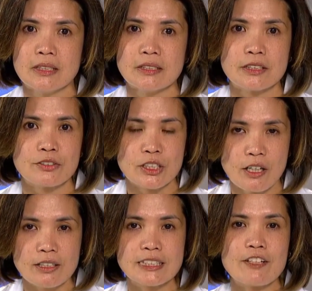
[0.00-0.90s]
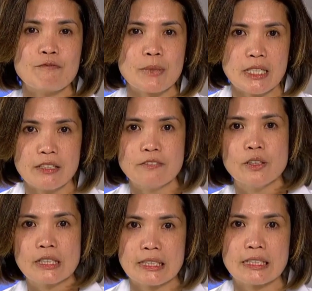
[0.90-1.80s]
The results have meaningful
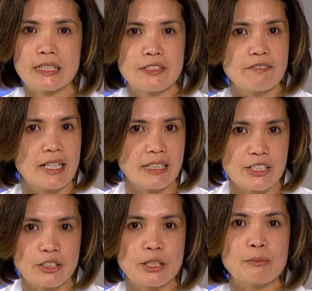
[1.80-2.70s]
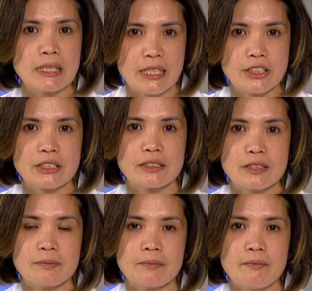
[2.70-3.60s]
clinical and financial implications.